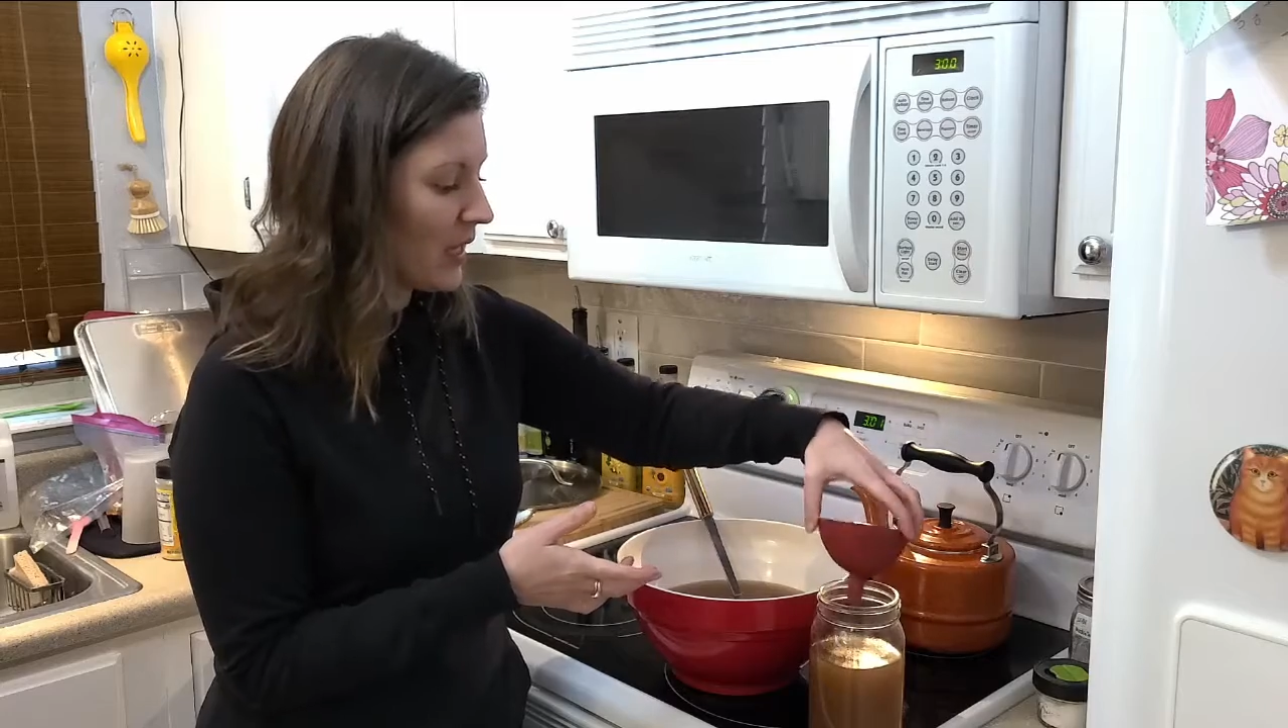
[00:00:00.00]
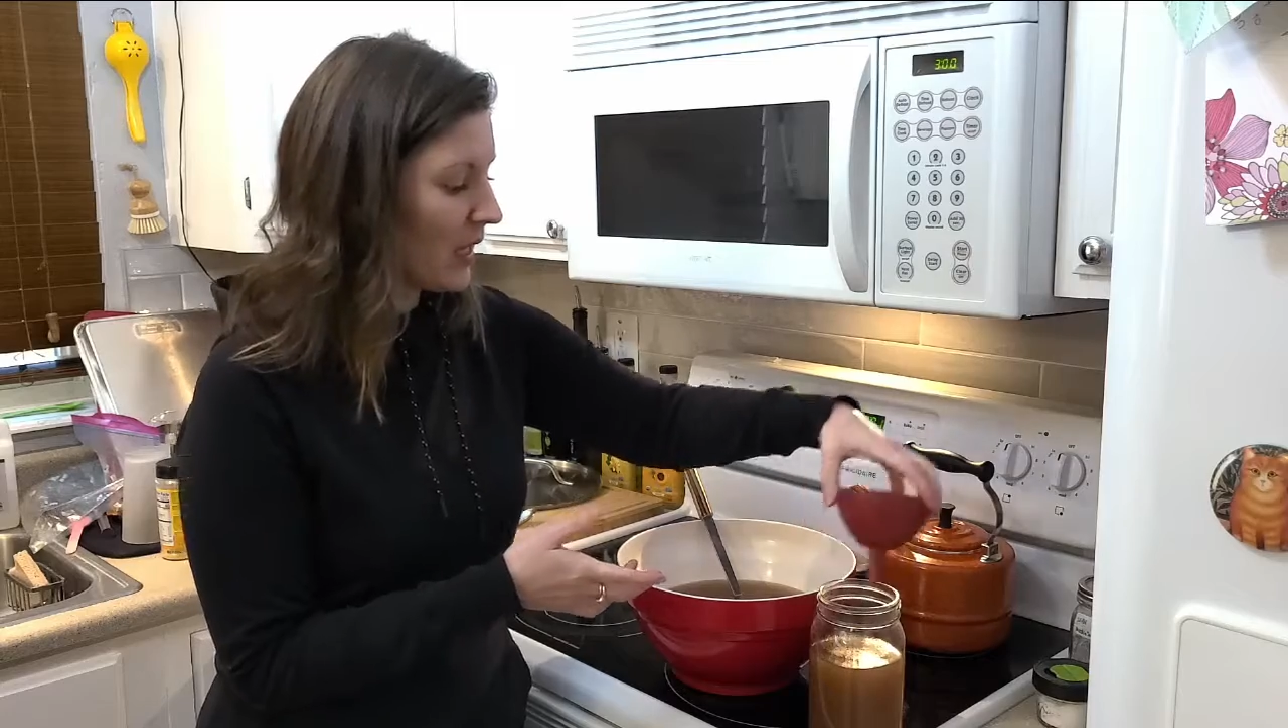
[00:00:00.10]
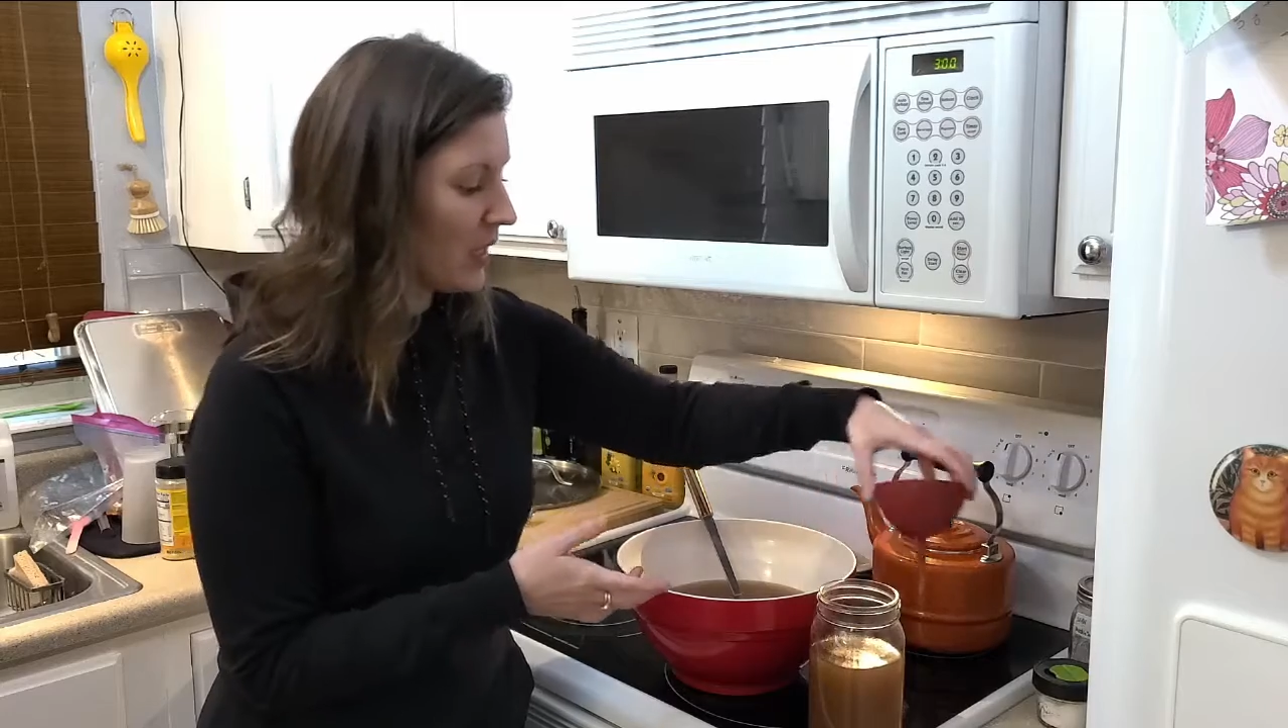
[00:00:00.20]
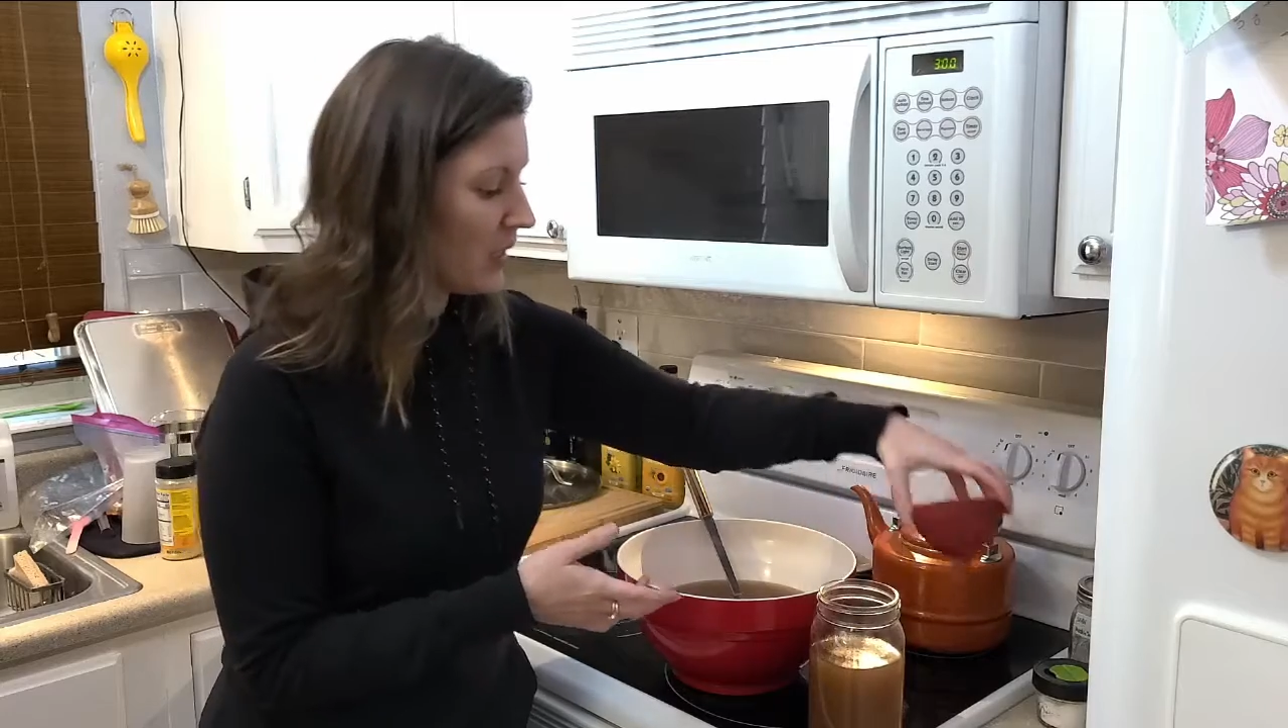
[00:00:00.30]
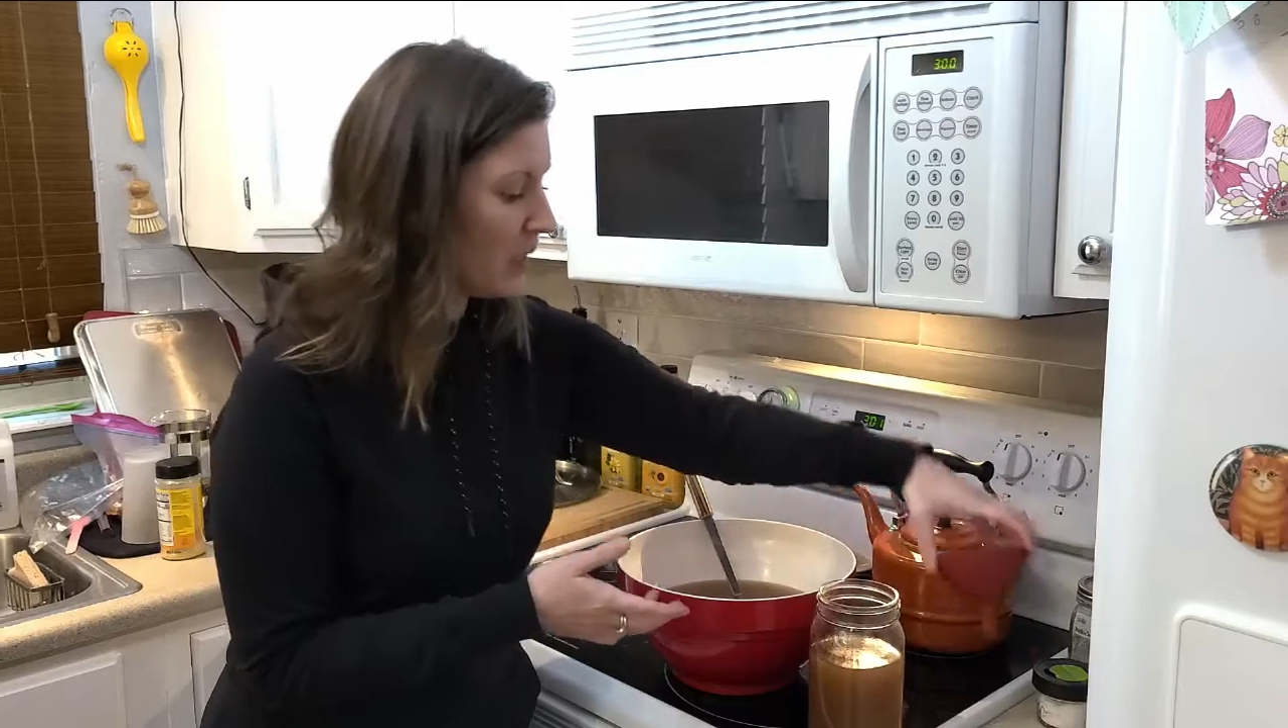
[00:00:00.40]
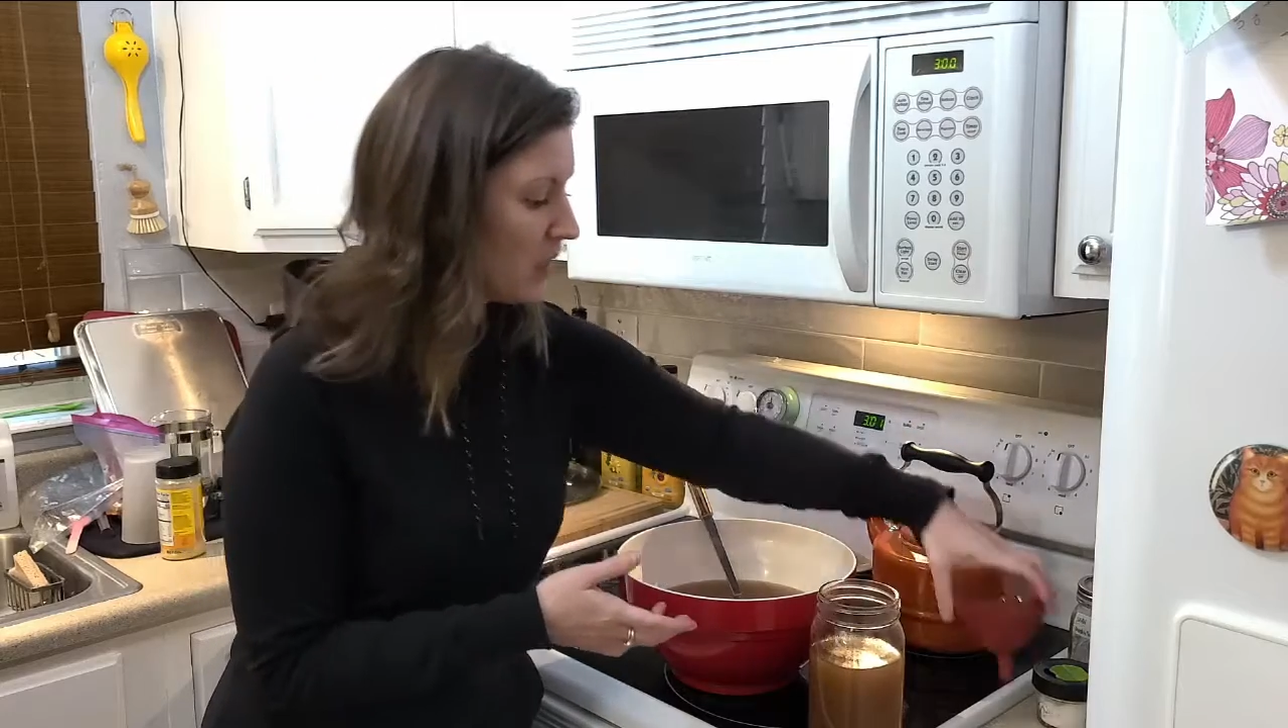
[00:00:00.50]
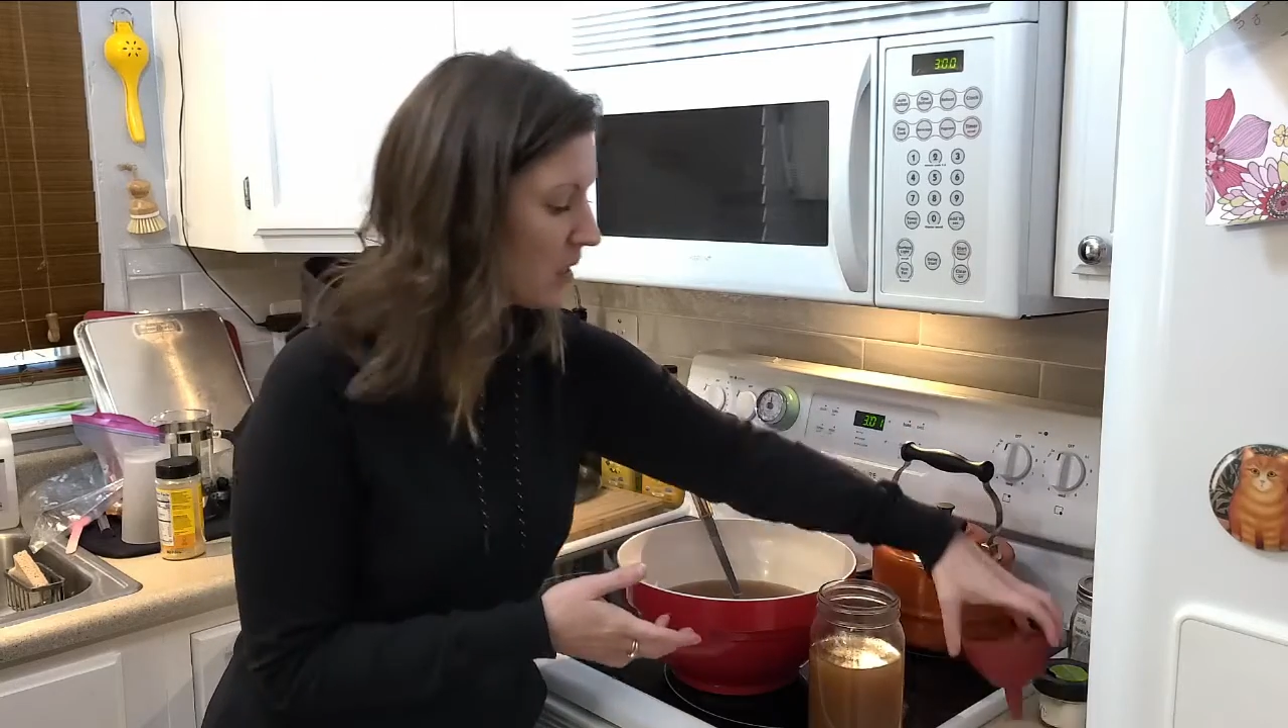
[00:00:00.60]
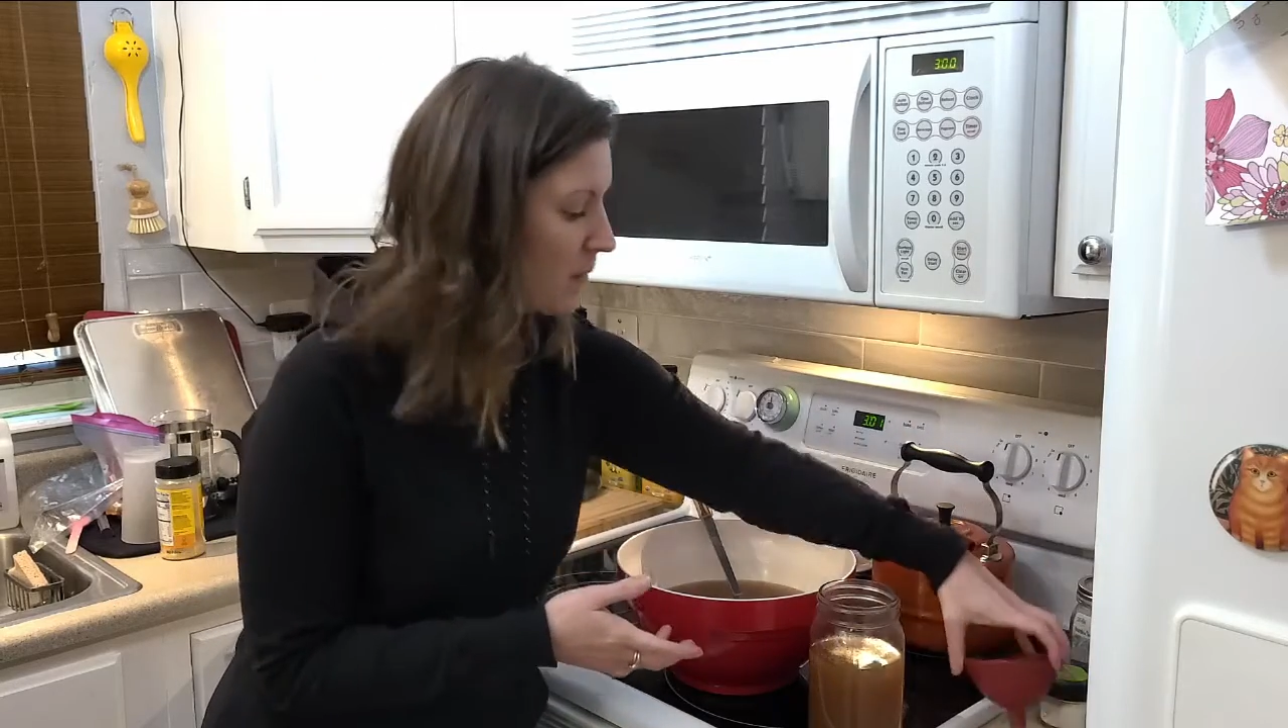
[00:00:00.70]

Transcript: is